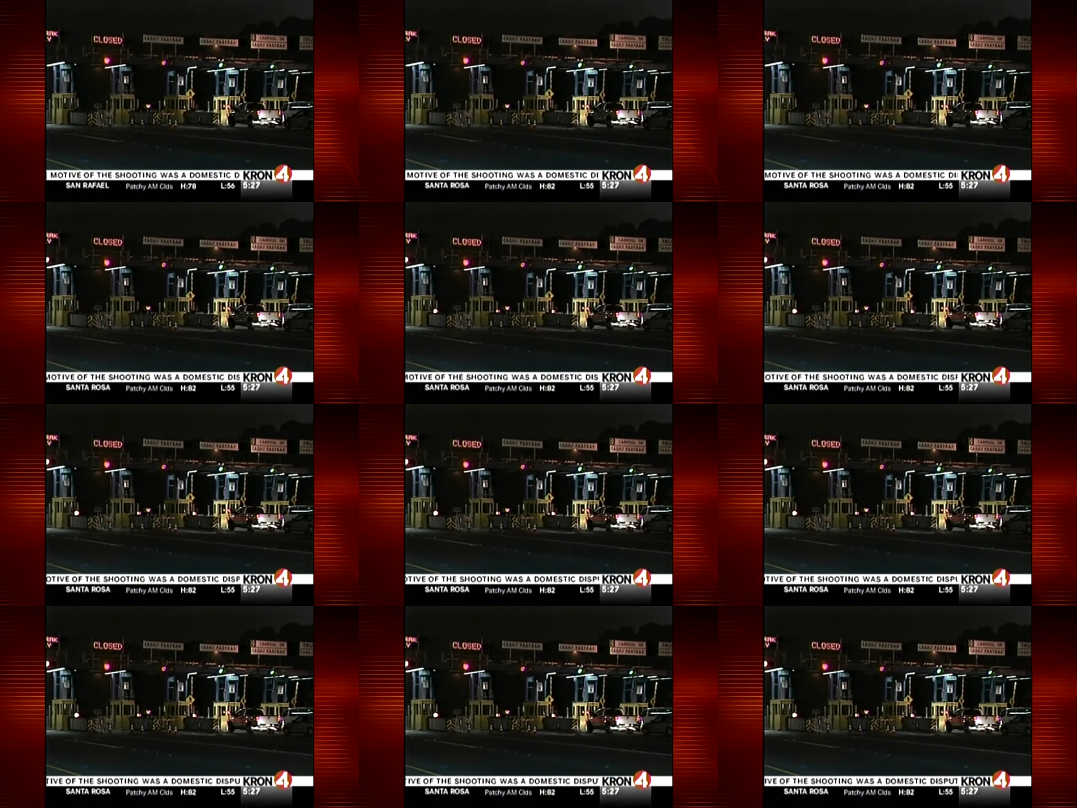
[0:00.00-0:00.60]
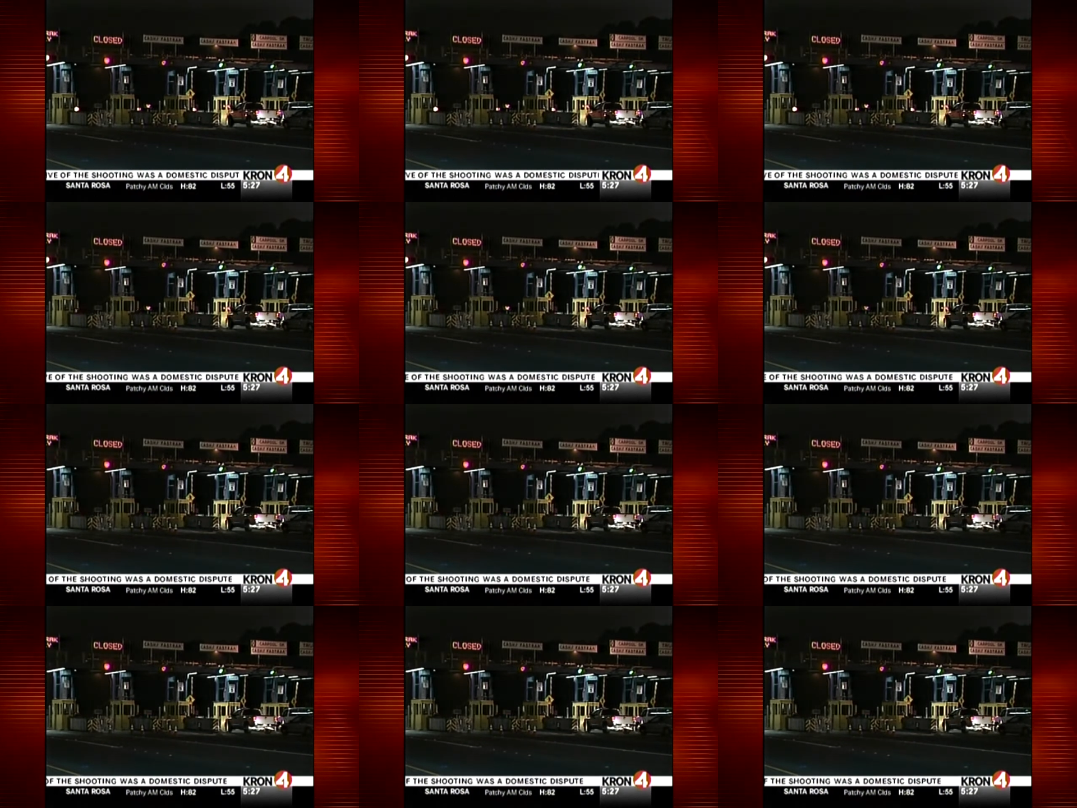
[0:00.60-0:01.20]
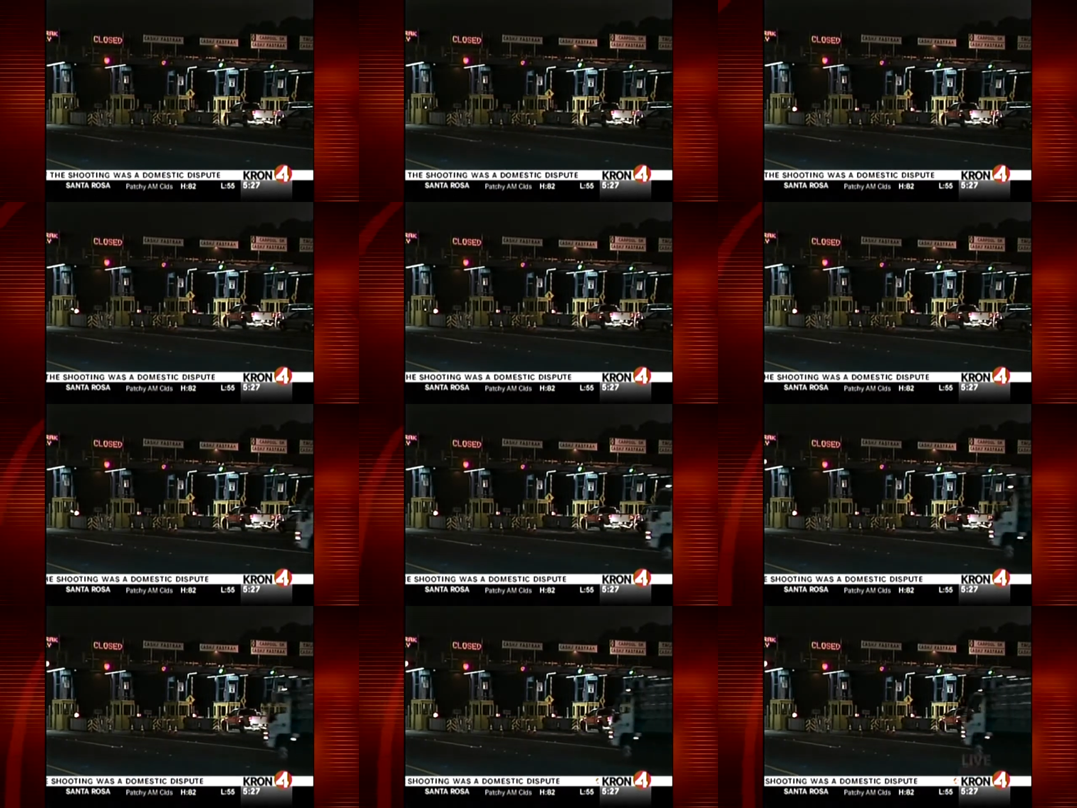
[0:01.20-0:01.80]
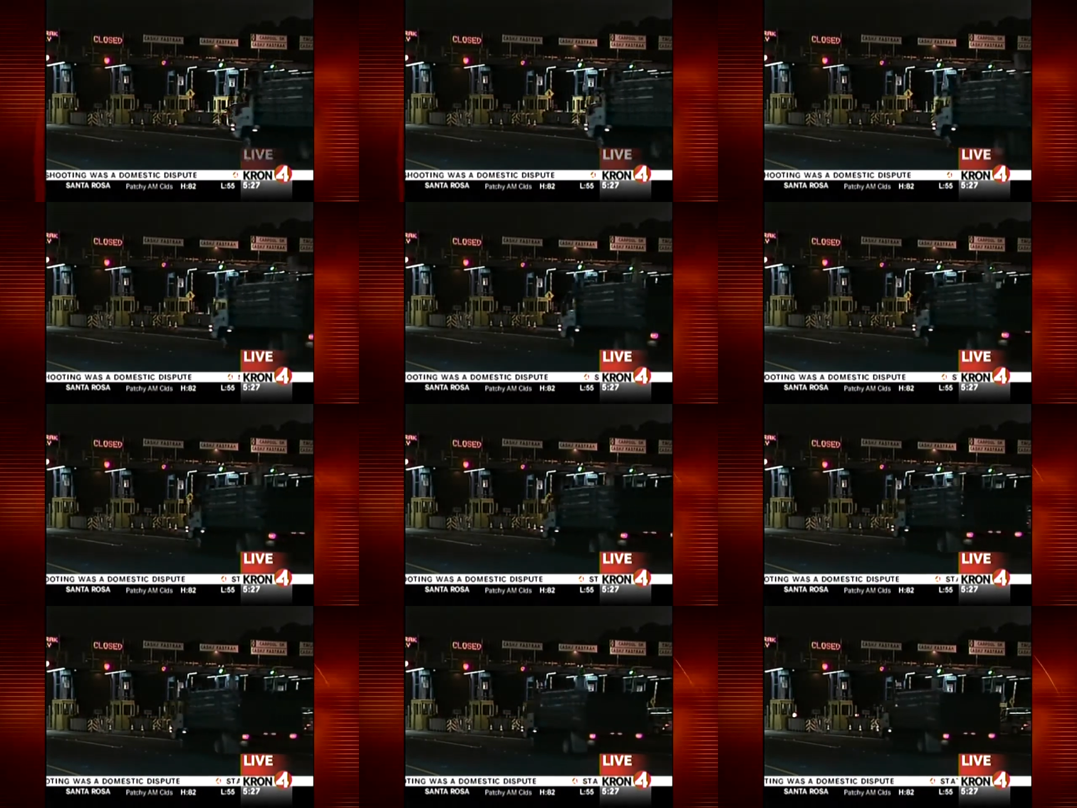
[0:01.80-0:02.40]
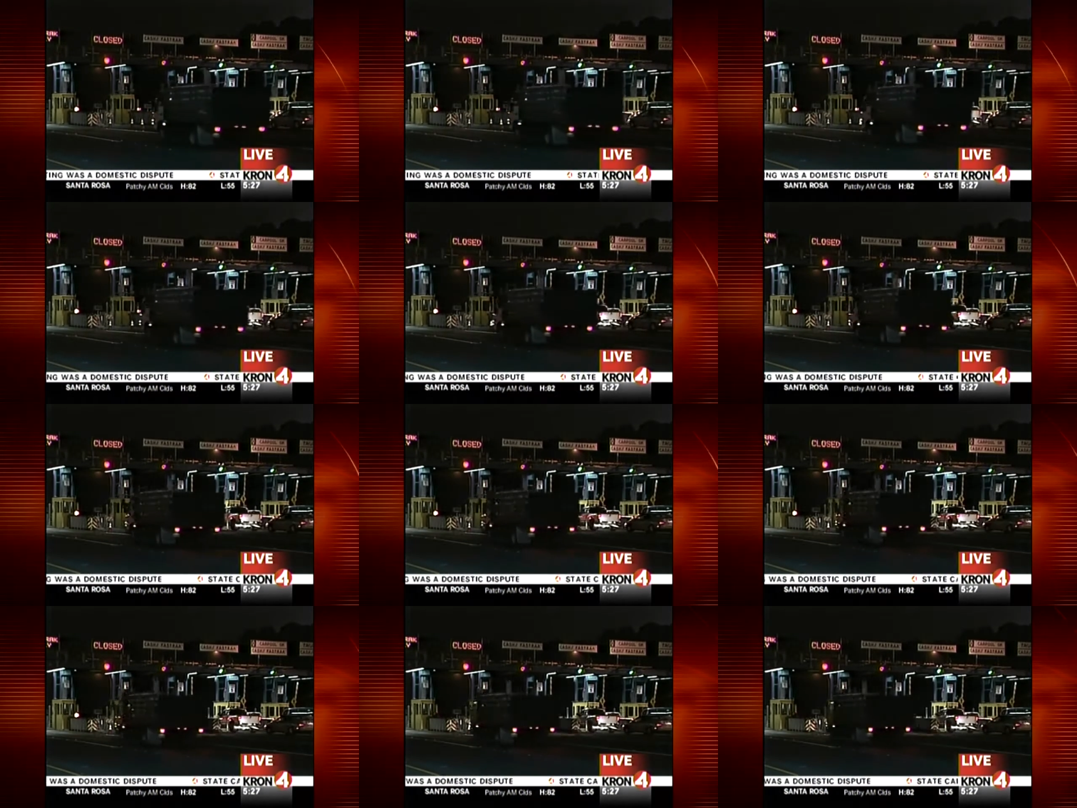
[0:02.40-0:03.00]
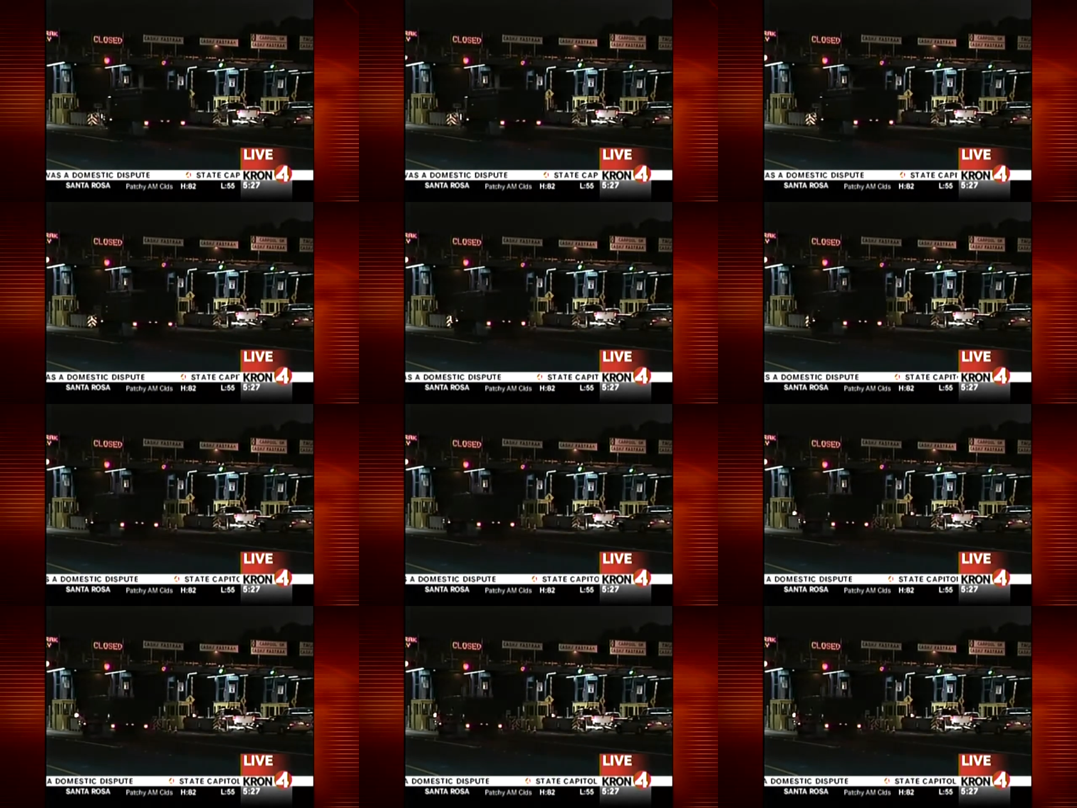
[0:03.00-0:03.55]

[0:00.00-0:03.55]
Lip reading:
No face is visible, so there are no lips to read.